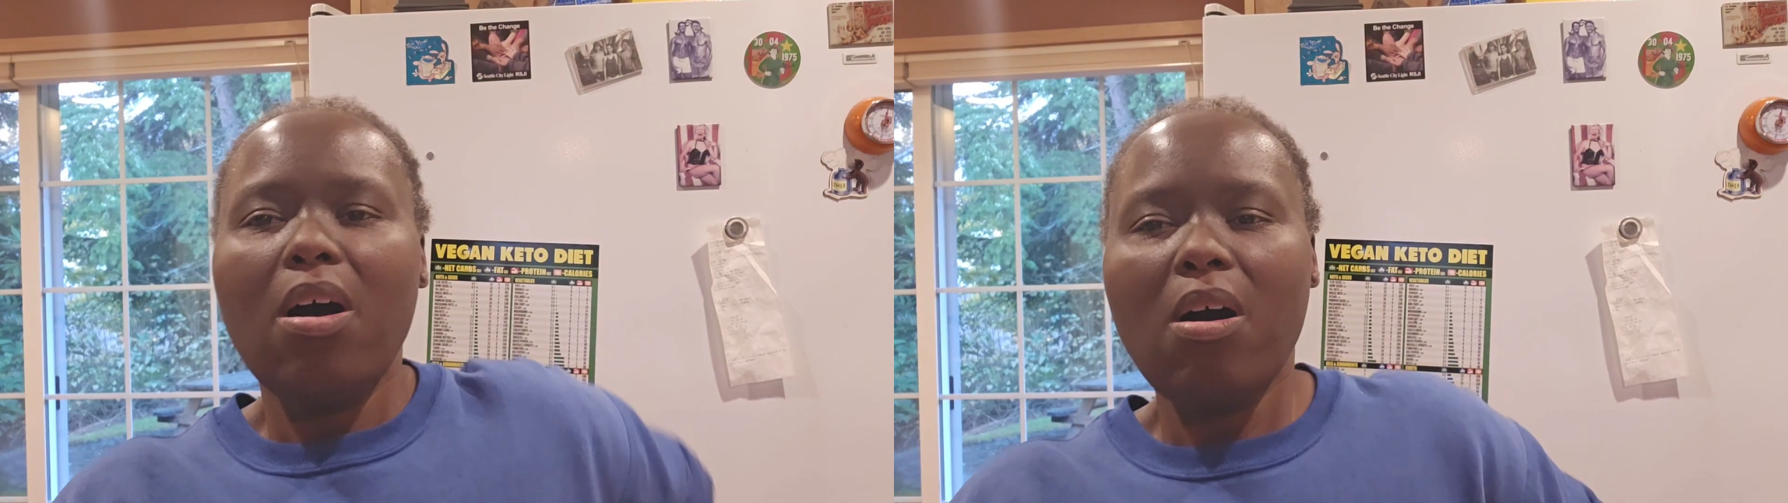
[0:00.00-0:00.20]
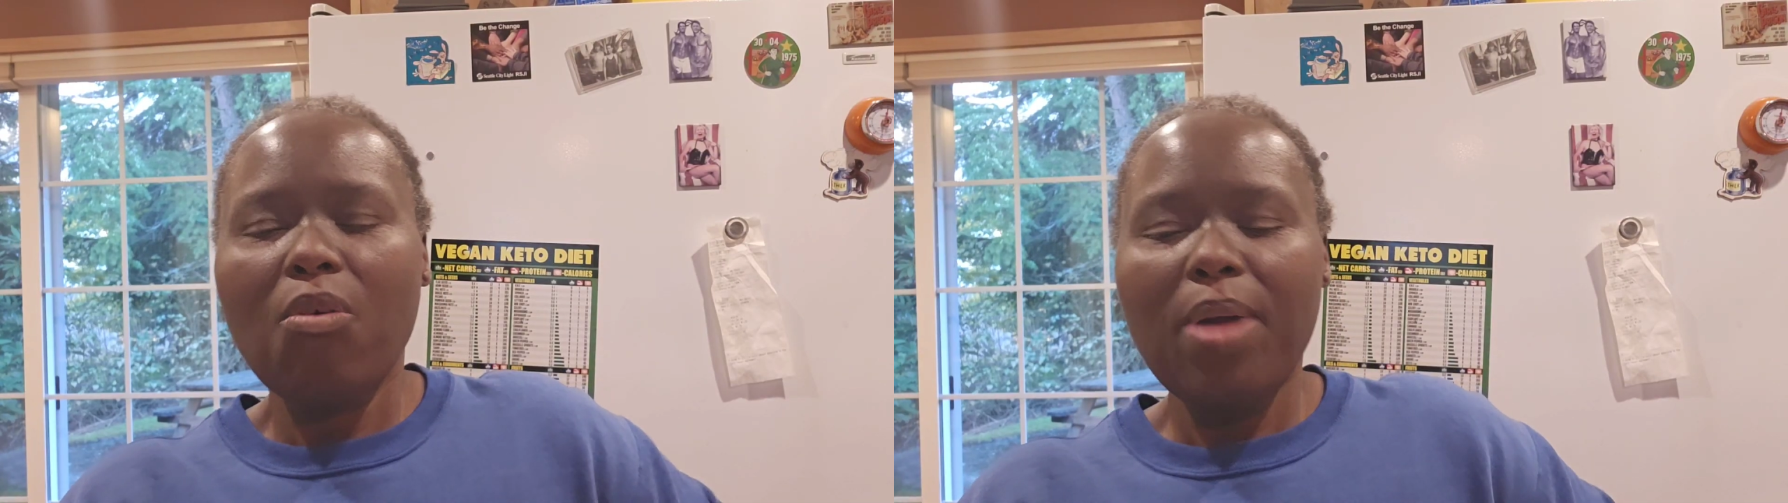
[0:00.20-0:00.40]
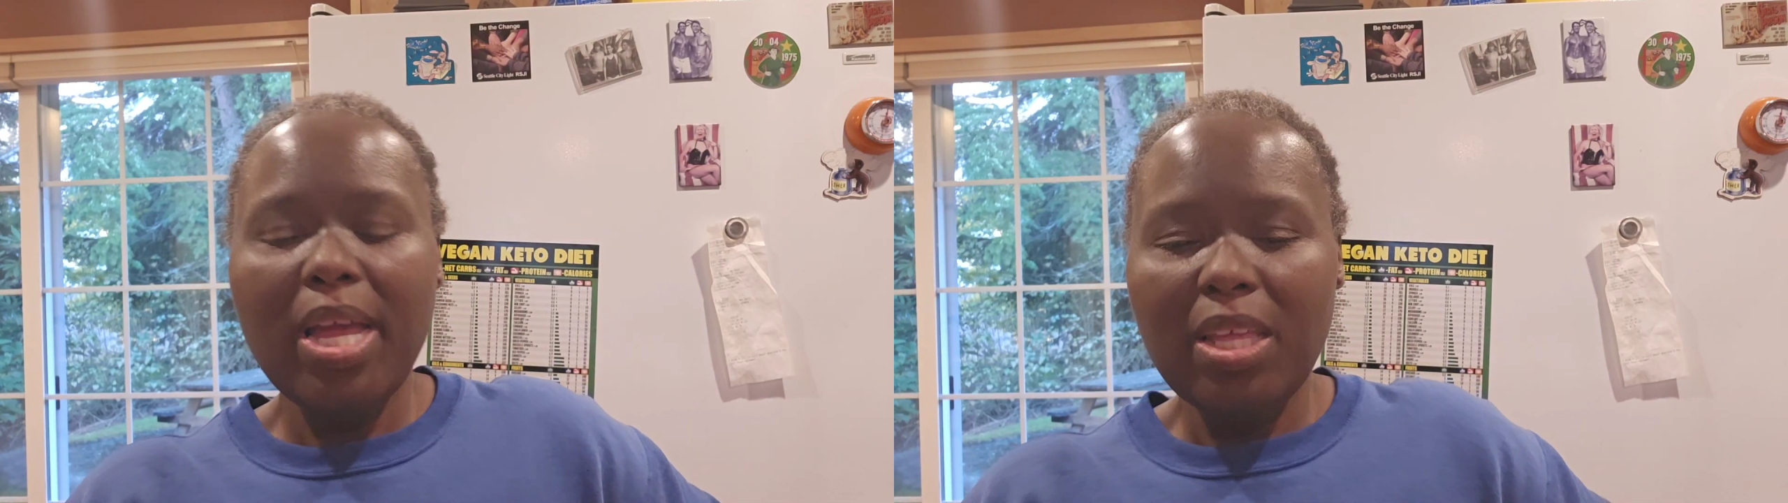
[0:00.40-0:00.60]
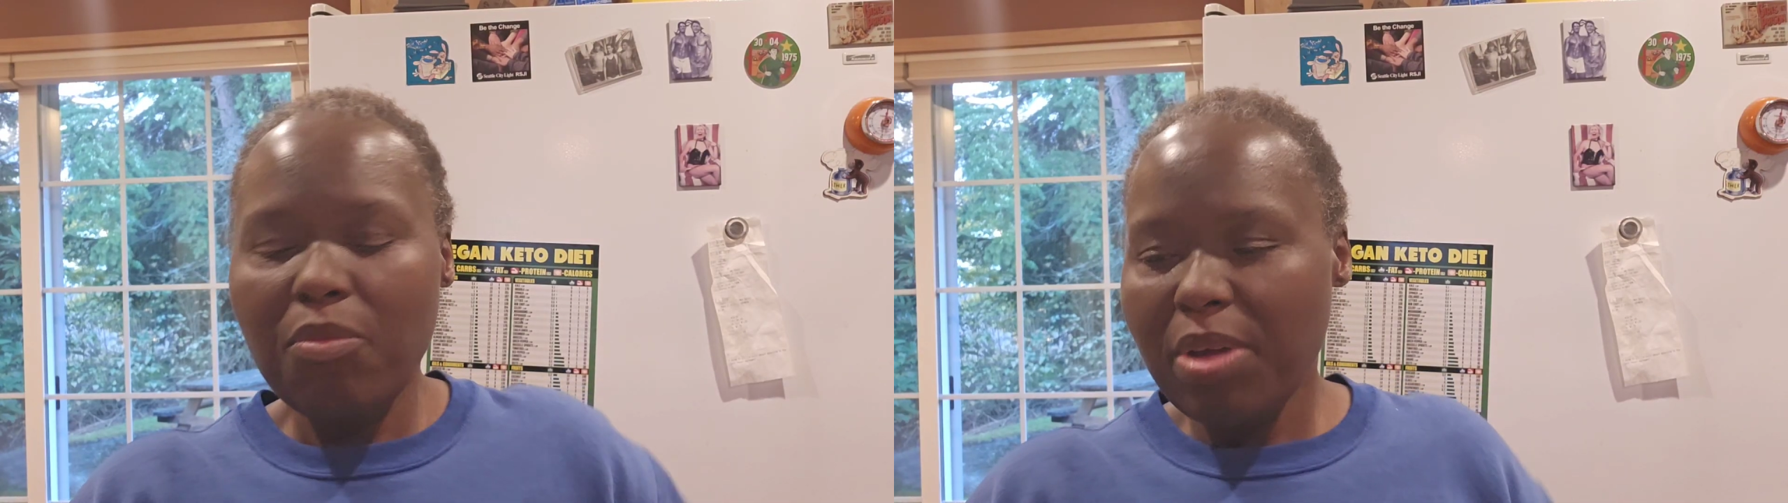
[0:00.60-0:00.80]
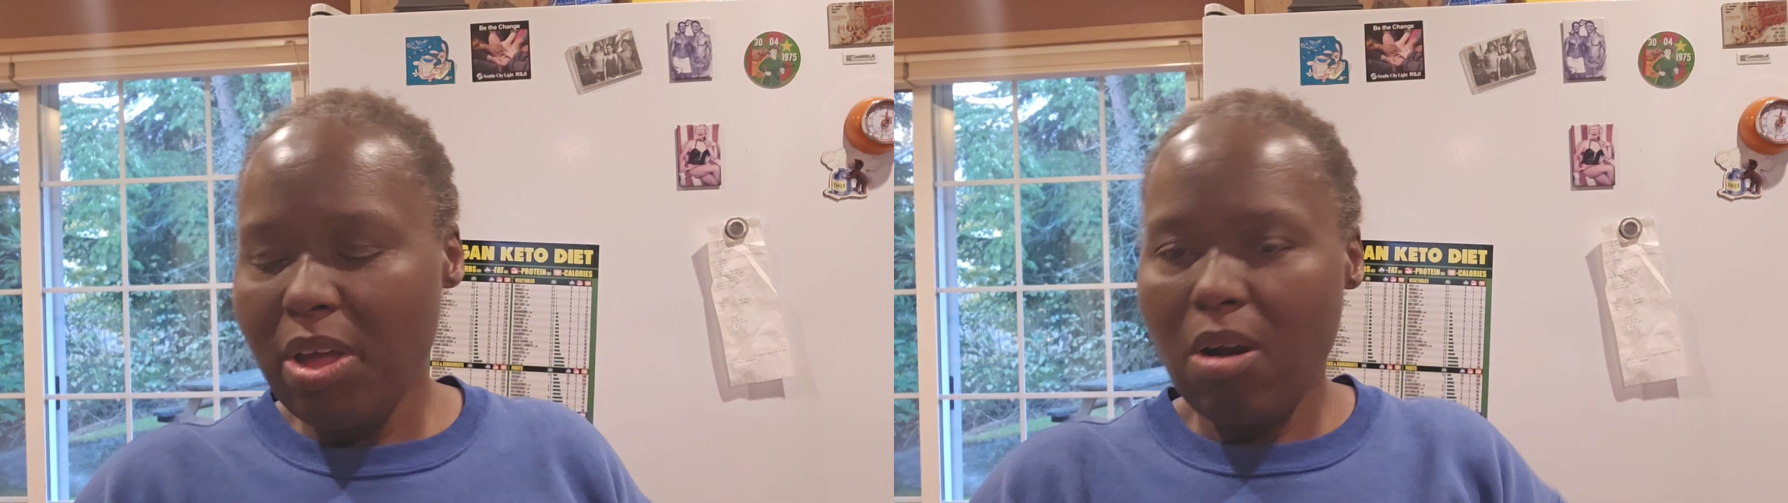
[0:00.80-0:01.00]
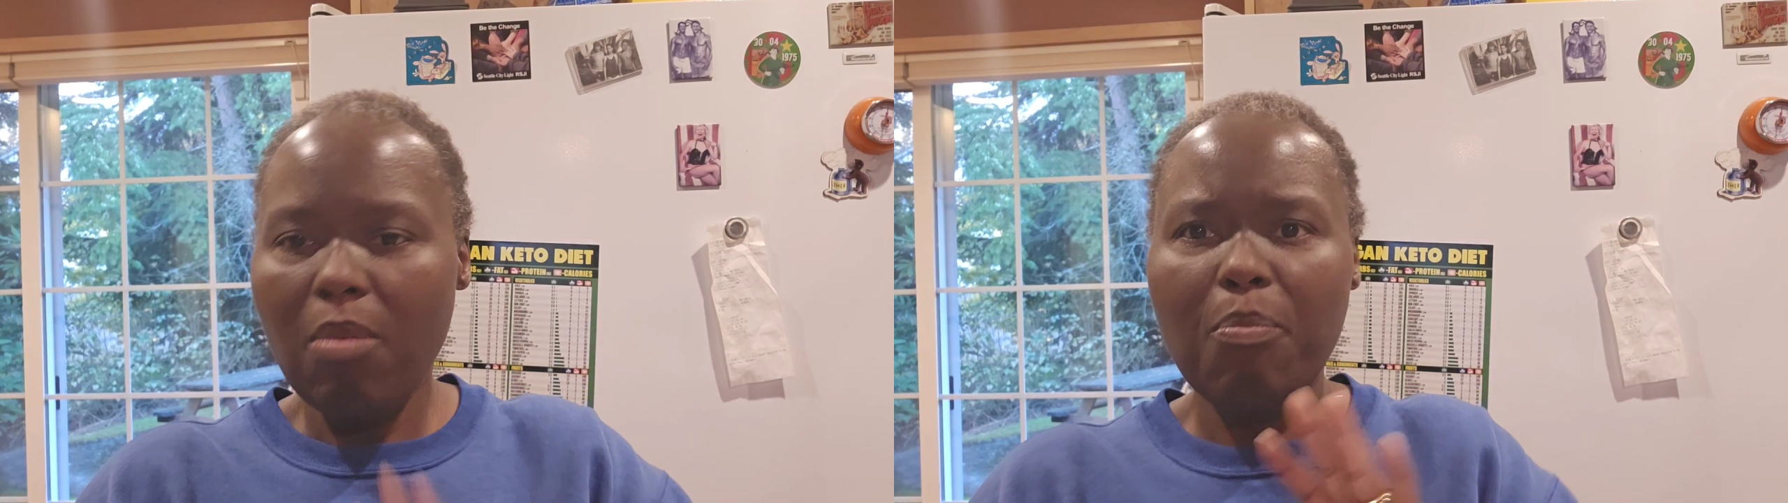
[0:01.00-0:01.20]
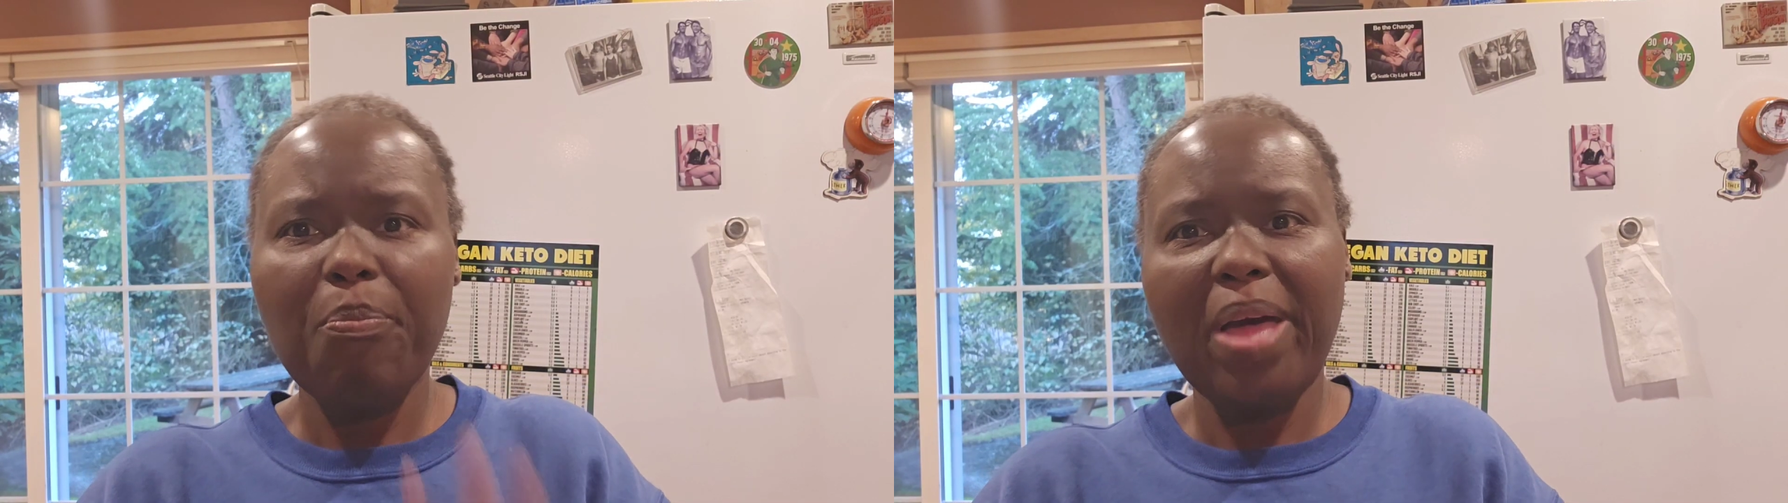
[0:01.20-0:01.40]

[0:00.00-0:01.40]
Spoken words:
Alrighty, we are